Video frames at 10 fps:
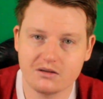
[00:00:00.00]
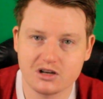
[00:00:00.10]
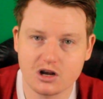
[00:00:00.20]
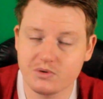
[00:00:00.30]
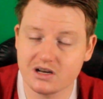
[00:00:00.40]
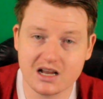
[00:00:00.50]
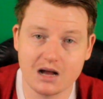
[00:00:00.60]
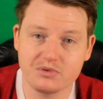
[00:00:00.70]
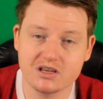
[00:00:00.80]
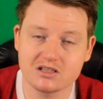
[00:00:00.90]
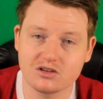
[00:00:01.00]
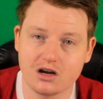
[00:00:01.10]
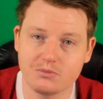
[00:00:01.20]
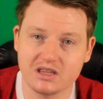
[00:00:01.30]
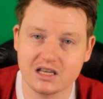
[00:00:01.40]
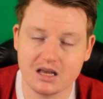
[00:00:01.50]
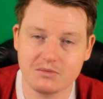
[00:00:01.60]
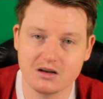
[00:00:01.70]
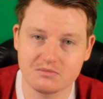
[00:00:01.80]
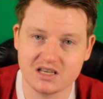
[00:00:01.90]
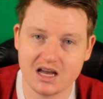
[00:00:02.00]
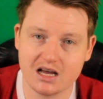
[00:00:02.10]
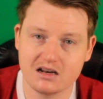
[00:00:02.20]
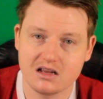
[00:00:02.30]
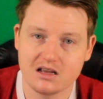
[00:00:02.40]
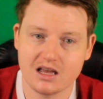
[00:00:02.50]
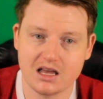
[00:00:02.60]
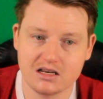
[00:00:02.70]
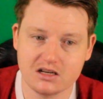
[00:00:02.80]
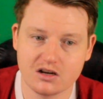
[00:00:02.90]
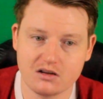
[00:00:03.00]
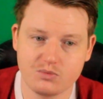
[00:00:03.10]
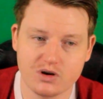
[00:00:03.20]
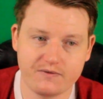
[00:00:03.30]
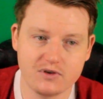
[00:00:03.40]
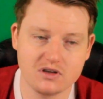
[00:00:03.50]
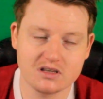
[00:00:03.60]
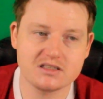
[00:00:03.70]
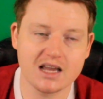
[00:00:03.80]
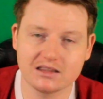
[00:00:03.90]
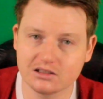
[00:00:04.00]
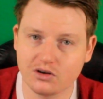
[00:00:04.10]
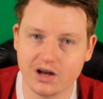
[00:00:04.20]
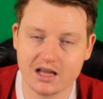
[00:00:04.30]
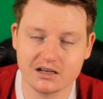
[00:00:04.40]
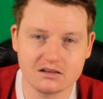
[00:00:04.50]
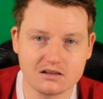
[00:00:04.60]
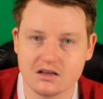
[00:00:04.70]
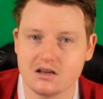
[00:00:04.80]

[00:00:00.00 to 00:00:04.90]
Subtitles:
You know, in a couple of years' time when the game comes out, and, you know, we're a few years down the line, and,